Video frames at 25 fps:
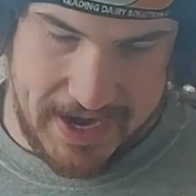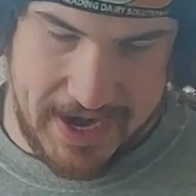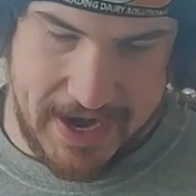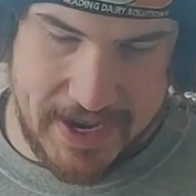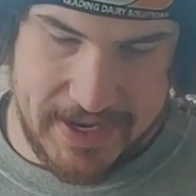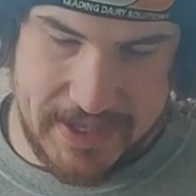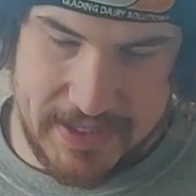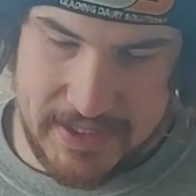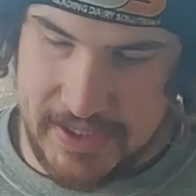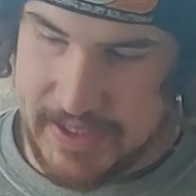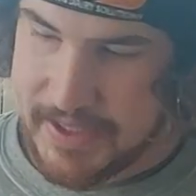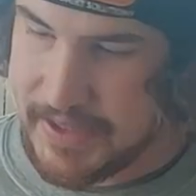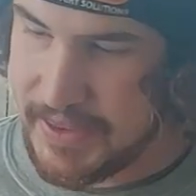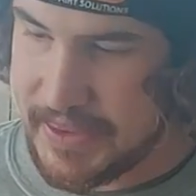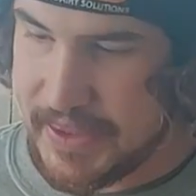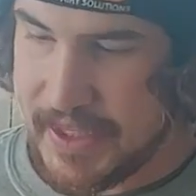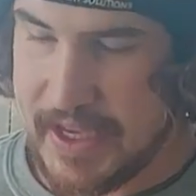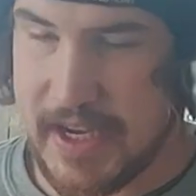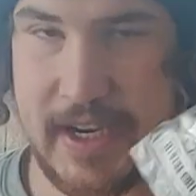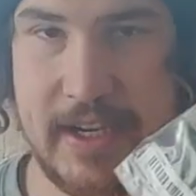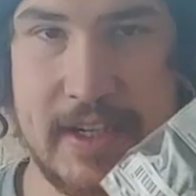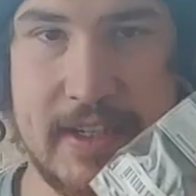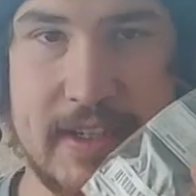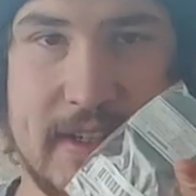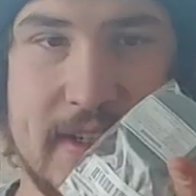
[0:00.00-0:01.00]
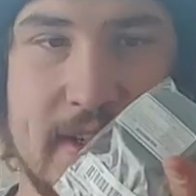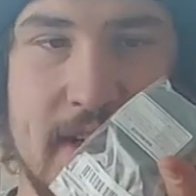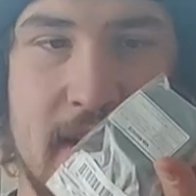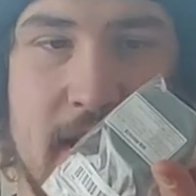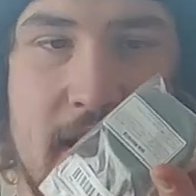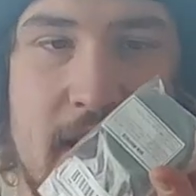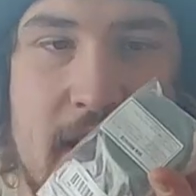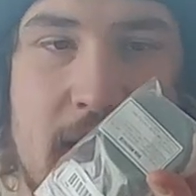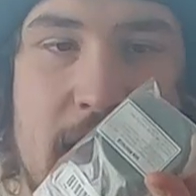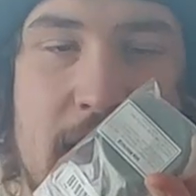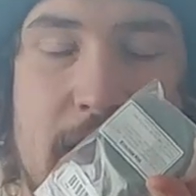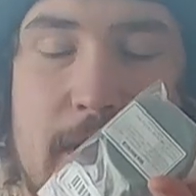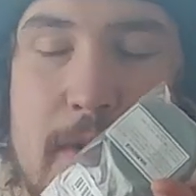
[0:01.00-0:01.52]
can lid
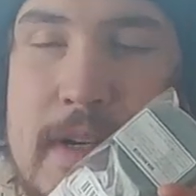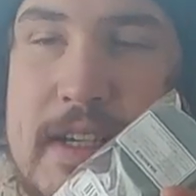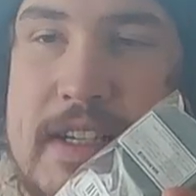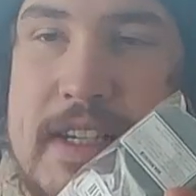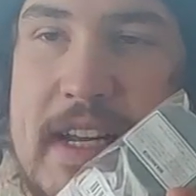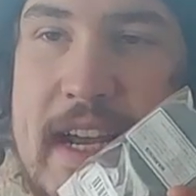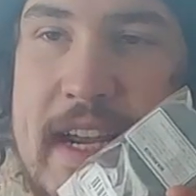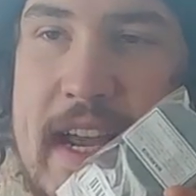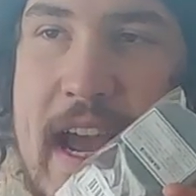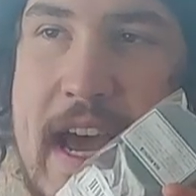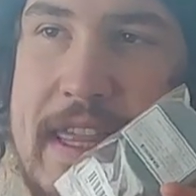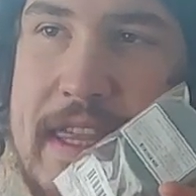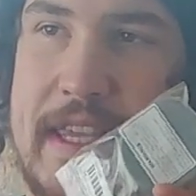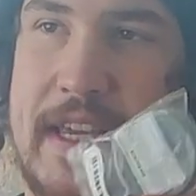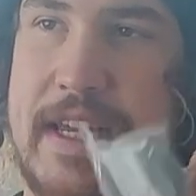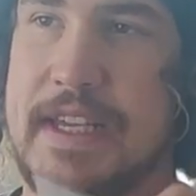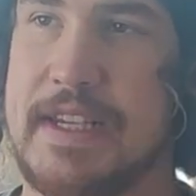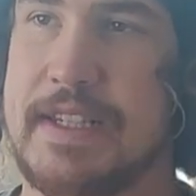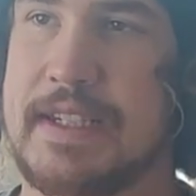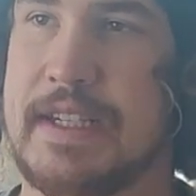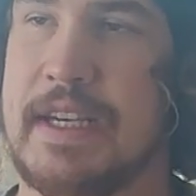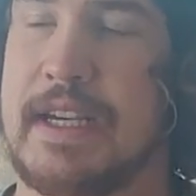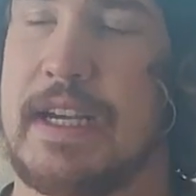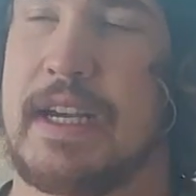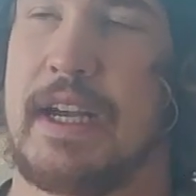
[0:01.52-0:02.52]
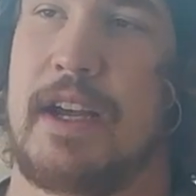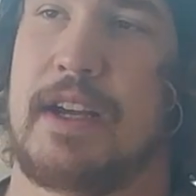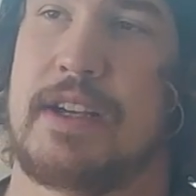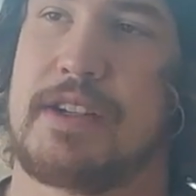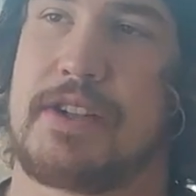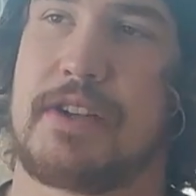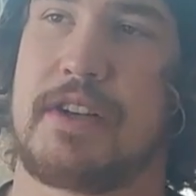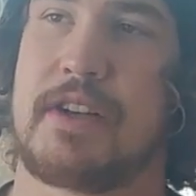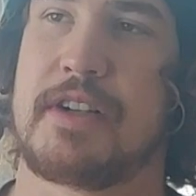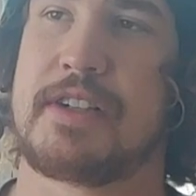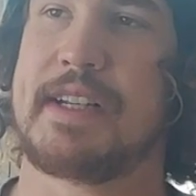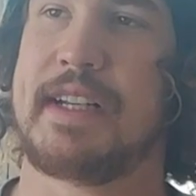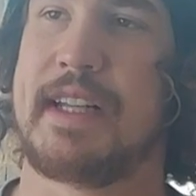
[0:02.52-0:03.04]
things. The reason I got these...
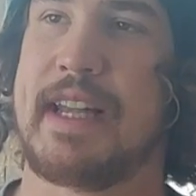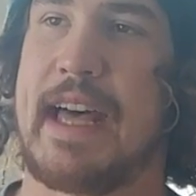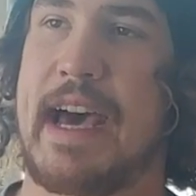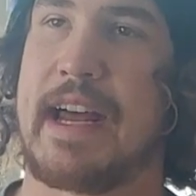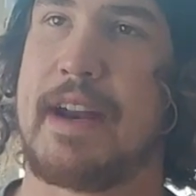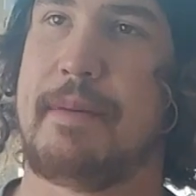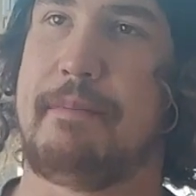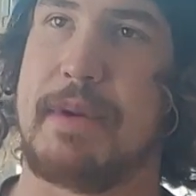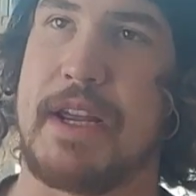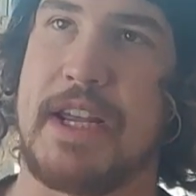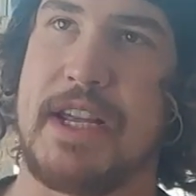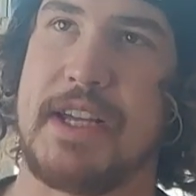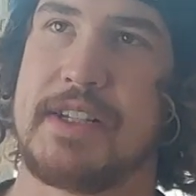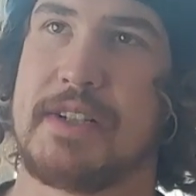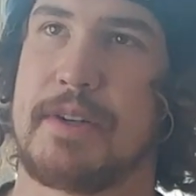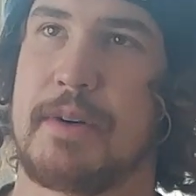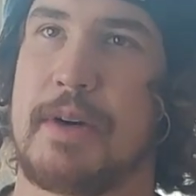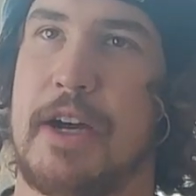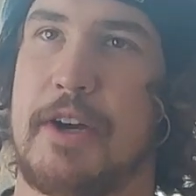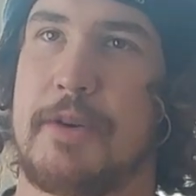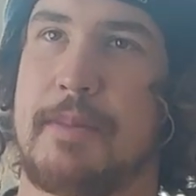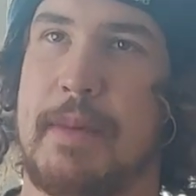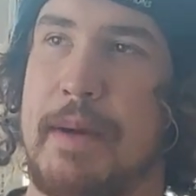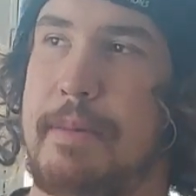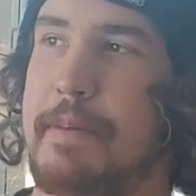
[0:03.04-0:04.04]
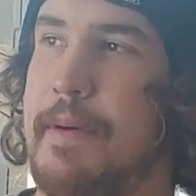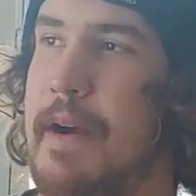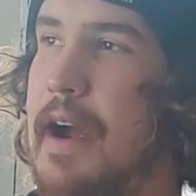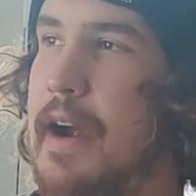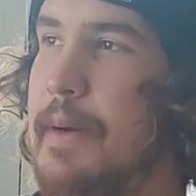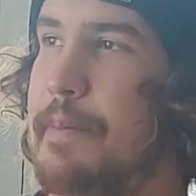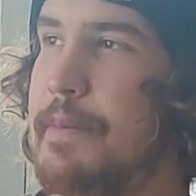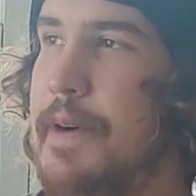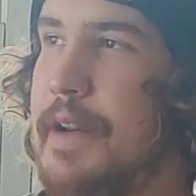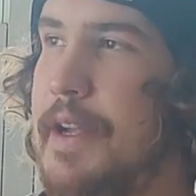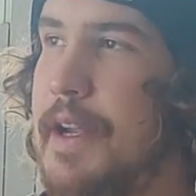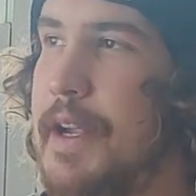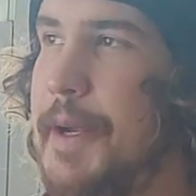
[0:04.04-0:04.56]
So there's a lot of bees around my
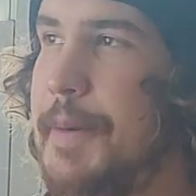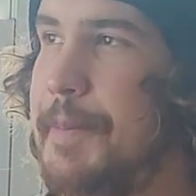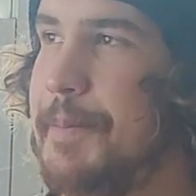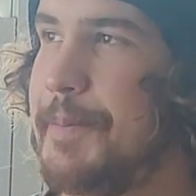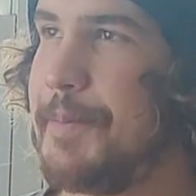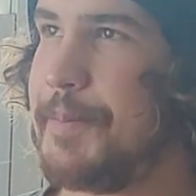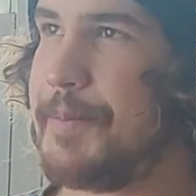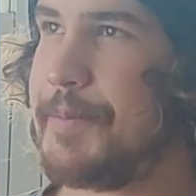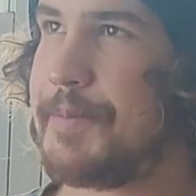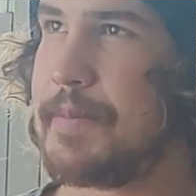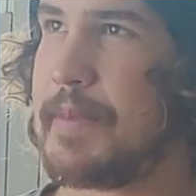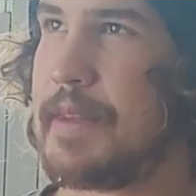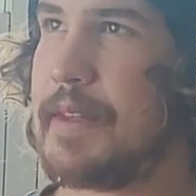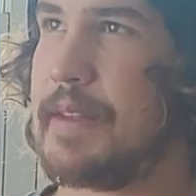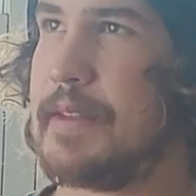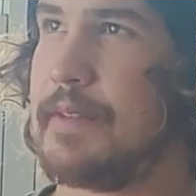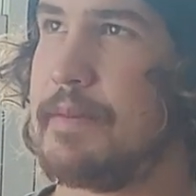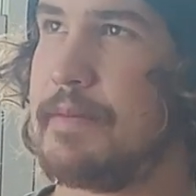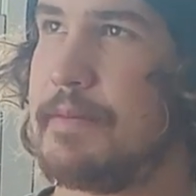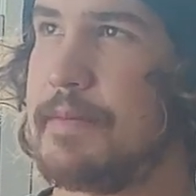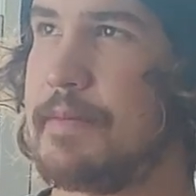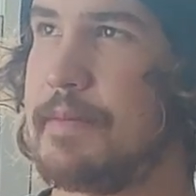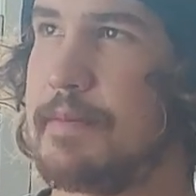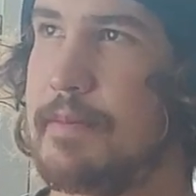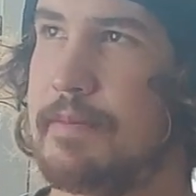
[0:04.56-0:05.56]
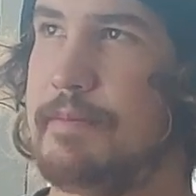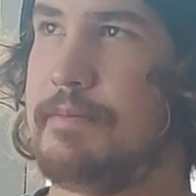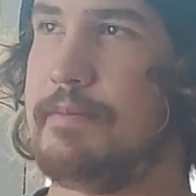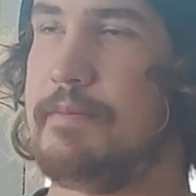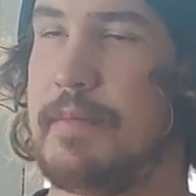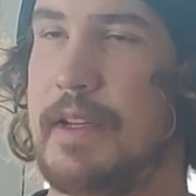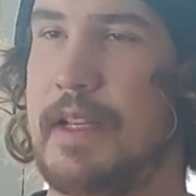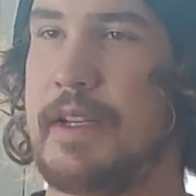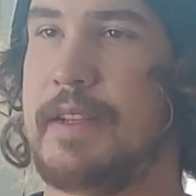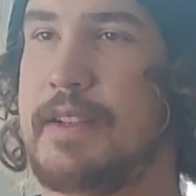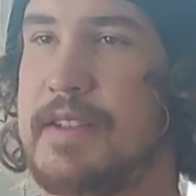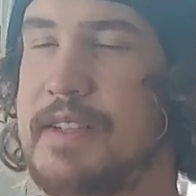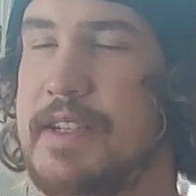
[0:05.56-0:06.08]
property
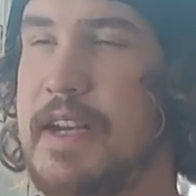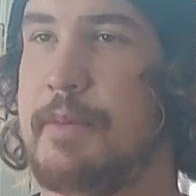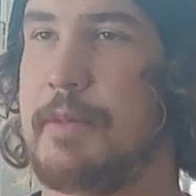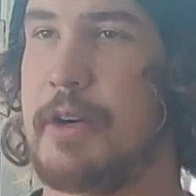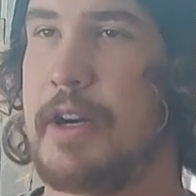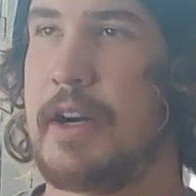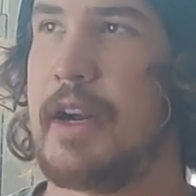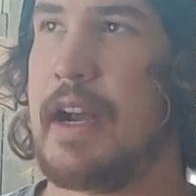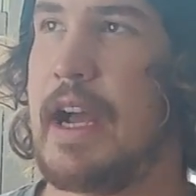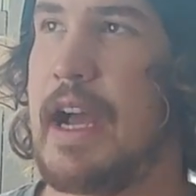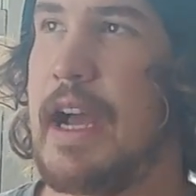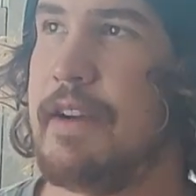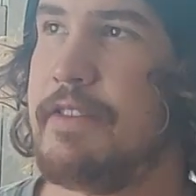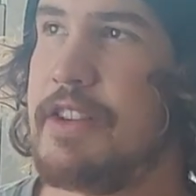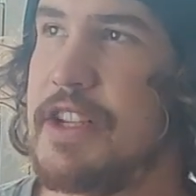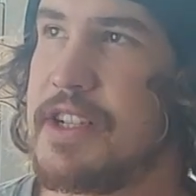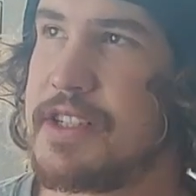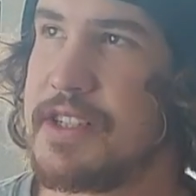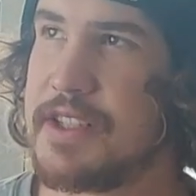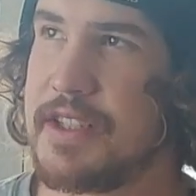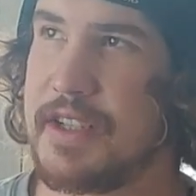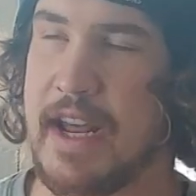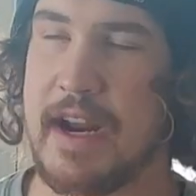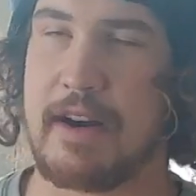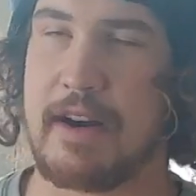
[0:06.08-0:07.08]
in the summer, obviously